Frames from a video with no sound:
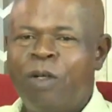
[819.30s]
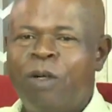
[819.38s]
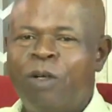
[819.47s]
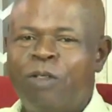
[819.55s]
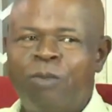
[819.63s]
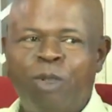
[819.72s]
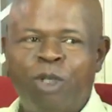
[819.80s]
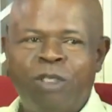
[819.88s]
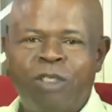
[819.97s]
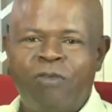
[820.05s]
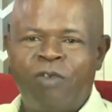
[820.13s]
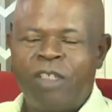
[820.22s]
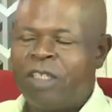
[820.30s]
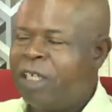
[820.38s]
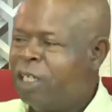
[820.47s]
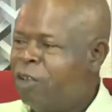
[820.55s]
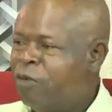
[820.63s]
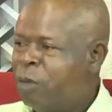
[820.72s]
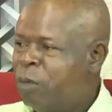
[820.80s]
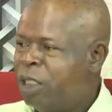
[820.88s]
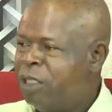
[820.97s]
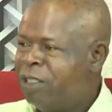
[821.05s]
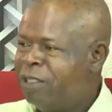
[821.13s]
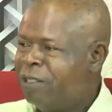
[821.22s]
Both the federal
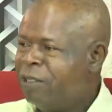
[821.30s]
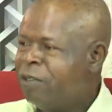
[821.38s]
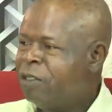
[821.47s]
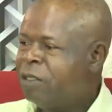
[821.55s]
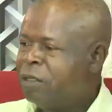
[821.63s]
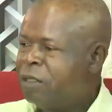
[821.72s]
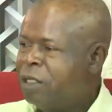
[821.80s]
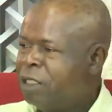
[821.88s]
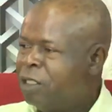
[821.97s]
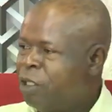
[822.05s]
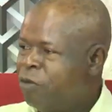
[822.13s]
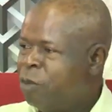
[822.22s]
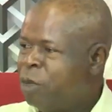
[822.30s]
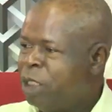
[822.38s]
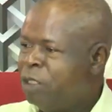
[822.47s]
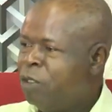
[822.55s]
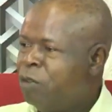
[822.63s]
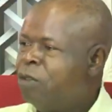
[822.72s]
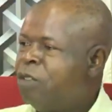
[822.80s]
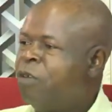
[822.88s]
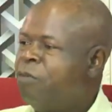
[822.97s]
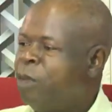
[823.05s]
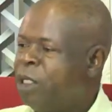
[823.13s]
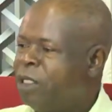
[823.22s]
government, state government, local
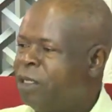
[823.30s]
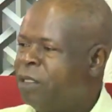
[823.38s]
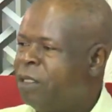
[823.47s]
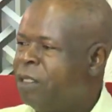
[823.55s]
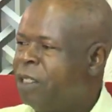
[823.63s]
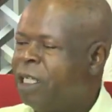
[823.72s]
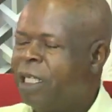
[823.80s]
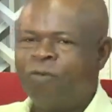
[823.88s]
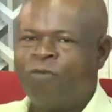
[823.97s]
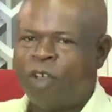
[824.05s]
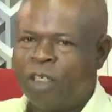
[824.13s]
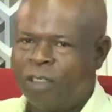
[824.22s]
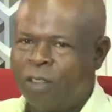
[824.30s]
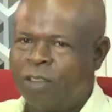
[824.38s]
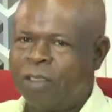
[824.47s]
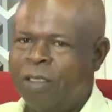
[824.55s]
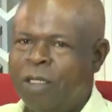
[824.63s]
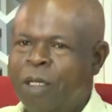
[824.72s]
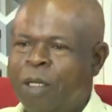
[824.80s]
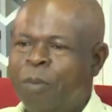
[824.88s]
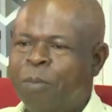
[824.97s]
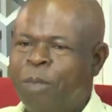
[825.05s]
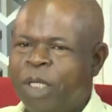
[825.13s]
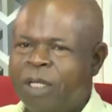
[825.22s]
governments, they have failed us
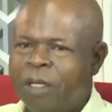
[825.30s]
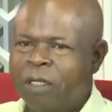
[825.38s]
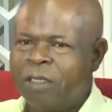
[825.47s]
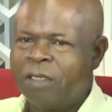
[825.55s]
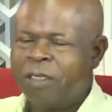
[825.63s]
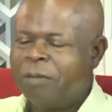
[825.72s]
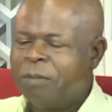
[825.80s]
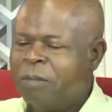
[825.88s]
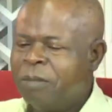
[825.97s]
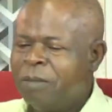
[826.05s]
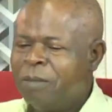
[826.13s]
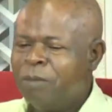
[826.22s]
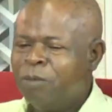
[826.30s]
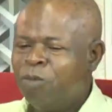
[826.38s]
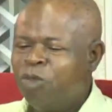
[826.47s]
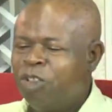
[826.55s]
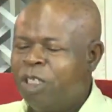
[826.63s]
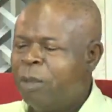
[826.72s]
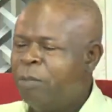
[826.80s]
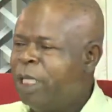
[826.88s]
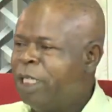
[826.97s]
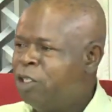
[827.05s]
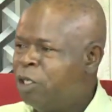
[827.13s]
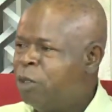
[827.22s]
because their
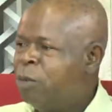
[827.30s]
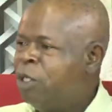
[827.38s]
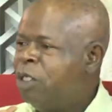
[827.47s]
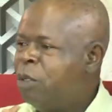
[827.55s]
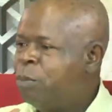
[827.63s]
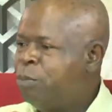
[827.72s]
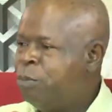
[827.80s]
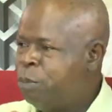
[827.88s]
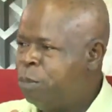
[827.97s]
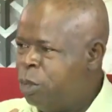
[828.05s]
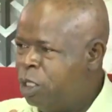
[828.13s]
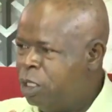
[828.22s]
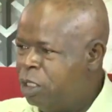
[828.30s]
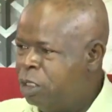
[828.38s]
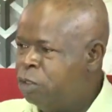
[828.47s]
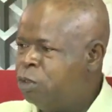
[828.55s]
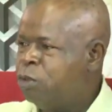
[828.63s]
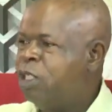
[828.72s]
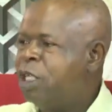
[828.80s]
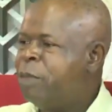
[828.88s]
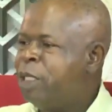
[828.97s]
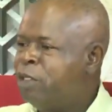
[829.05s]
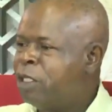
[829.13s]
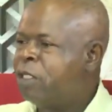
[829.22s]
major issue, their
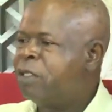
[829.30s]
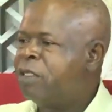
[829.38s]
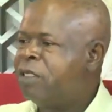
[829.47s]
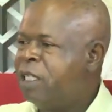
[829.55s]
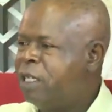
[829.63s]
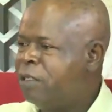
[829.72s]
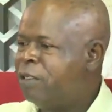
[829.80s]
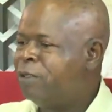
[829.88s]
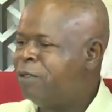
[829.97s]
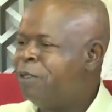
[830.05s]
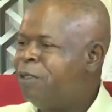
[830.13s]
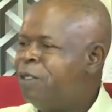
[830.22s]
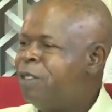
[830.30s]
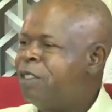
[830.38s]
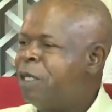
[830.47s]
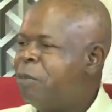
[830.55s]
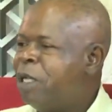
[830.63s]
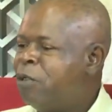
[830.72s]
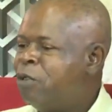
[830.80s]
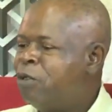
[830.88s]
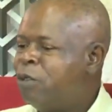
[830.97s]
major concern is about,